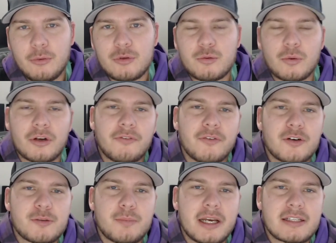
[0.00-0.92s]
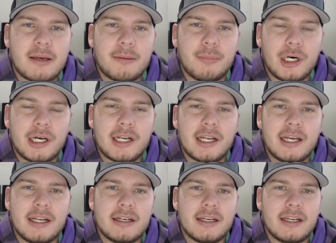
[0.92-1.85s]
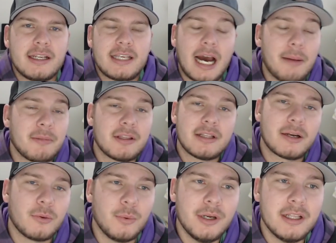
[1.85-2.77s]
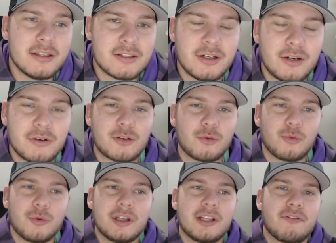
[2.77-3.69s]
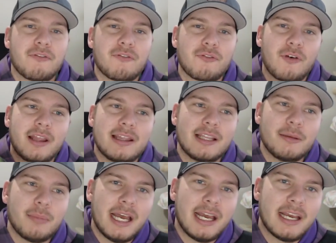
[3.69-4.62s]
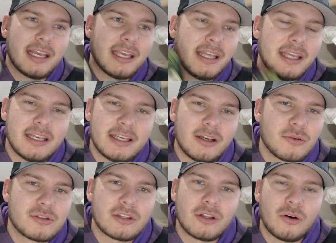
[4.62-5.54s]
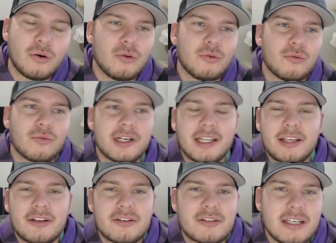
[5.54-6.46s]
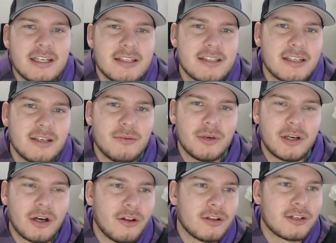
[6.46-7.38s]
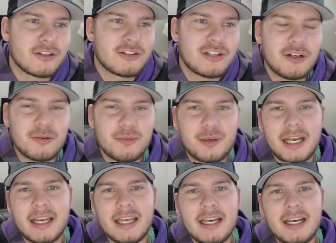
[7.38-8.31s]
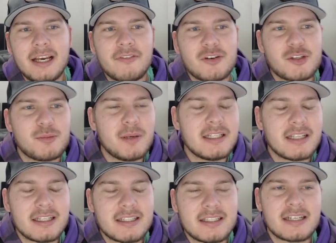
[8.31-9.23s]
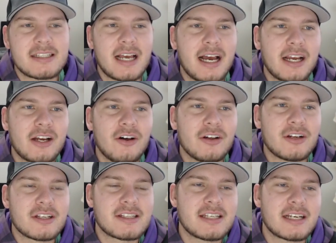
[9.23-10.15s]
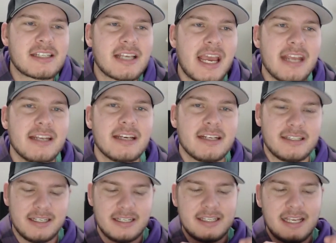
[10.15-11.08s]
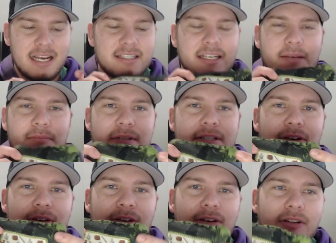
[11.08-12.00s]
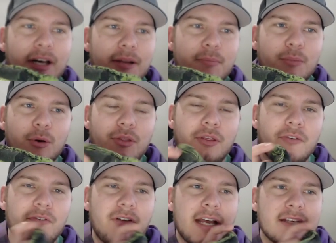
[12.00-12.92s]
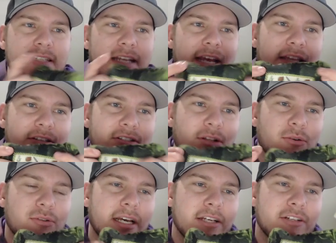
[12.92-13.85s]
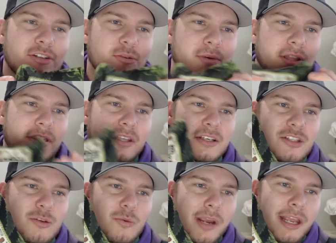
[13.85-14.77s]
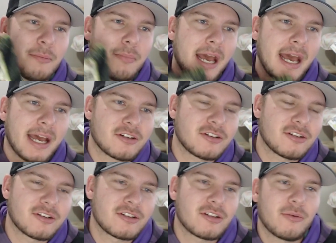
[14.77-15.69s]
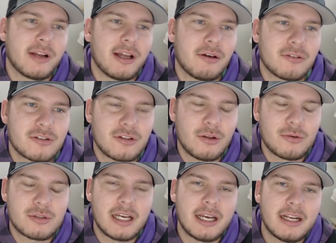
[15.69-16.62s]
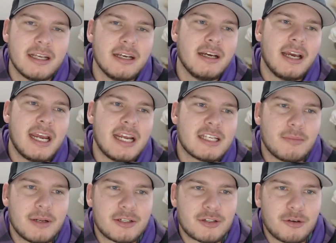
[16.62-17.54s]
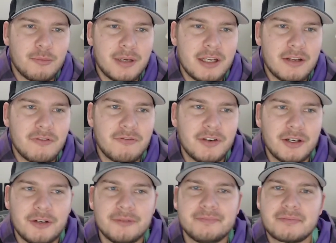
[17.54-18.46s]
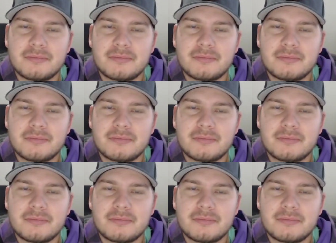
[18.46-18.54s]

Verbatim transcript: was one of the first bags I bought, and it got me a lot of wins. You know, it's a really friendly bag. It, it goes in the hole ridiculously easy. We call it a cheater bag for speeds on these things. I call it a six eight. It's the exact same material on both the fast and the slow side, just with this suede patch to slow down the slow side, asymmetrical bead fill.